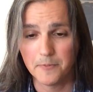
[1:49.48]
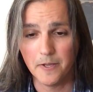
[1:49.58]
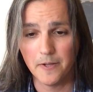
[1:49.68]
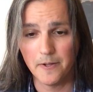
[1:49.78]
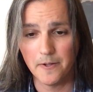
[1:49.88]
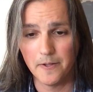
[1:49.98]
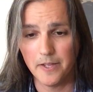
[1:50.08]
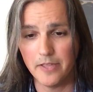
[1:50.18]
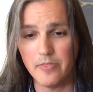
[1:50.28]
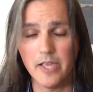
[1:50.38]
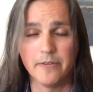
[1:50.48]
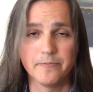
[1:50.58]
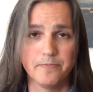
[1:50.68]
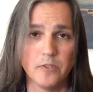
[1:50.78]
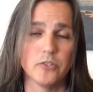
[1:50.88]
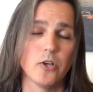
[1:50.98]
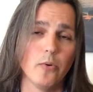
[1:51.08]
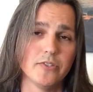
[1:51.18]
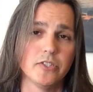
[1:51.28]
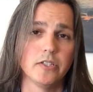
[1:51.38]
And then there's
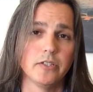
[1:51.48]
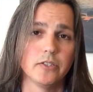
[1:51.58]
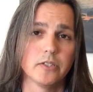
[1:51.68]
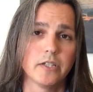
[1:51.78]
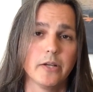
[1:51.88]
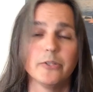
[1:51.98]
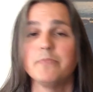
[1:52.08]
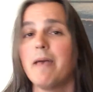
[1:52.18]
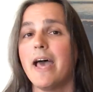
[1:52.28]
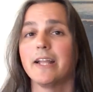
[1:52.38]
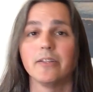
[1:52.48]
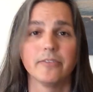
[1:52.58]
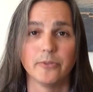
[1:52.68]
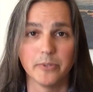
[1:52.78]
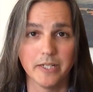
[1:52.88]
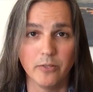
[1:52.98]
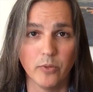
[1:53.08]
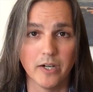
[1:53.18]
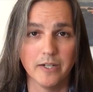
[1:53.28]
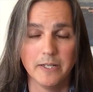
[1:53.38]
always the charismatic authority,
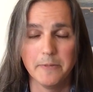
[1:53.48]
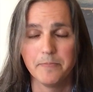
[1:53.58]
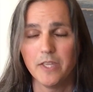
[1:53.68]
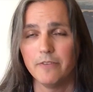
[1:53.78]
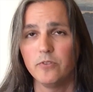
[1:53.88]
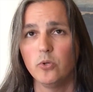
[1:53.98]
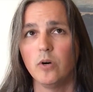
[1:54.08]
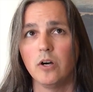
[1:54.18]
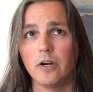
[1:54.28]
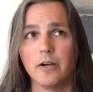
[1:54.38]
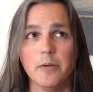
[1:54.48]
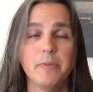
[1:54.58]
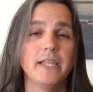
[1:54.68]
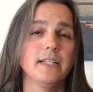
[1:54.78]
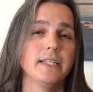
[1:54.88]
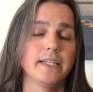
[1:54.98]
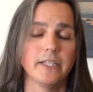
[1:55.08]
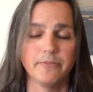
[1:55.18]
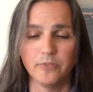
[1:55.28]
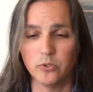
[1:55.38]
where if you are appealing,
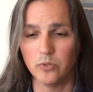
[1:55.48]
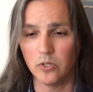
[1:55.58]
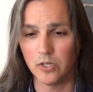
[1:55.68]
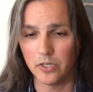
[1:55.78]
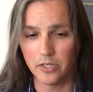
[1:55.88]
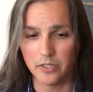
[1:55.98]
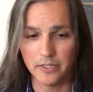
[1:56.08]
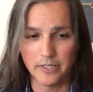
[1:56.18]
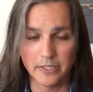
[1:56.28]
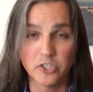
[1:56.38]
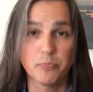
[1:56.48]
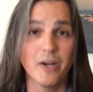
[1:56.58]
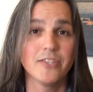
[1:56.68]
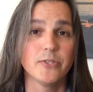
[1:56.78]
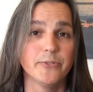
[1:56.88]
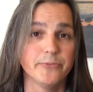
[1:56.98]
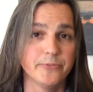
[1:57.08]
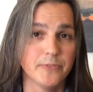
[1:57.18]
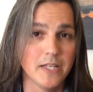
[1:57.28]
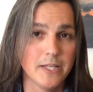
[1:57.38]
if you are
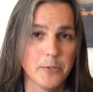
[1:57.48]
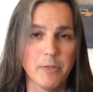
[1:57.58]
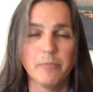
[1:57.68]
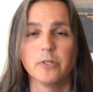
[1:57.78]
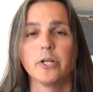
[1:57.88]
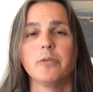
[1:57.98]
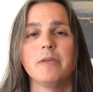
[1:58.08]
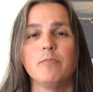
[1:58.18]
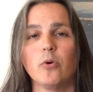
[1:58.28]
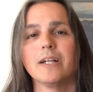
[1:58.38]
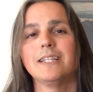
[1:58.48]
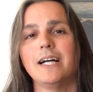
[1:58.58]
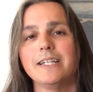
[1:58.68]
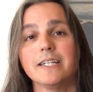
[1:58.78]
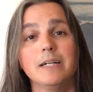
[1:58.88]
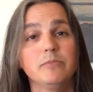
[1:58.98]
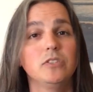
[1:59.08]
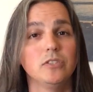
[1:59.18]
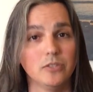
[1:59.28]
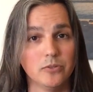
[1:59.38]
expressive, people are going to be more inclined to come
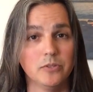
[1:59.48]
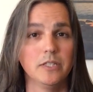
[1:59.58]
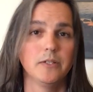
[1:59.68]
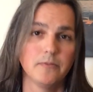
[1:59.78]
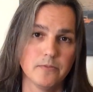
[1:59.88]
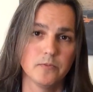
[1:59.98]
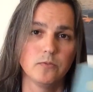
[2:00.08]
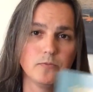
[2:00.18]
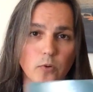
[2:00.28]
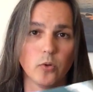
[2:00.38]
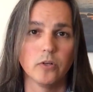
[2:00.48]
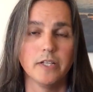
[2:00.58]
to you for